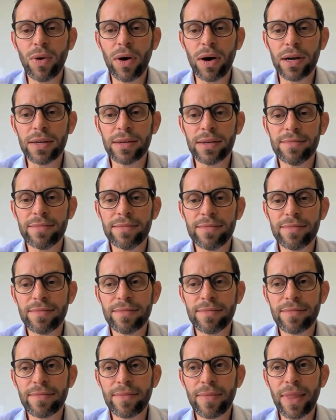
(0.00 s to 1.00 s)

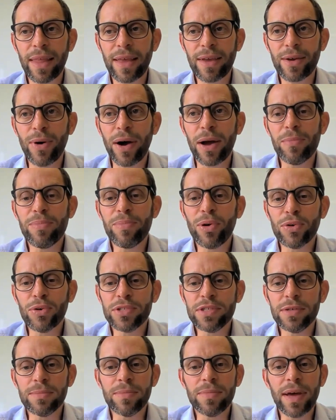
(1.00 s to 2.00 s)
quite
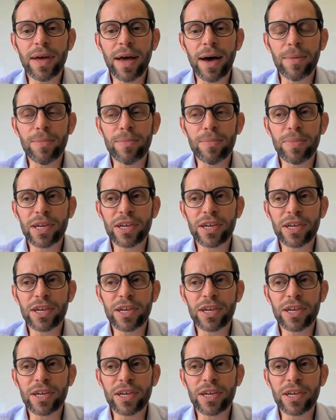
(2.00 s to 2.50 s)
important,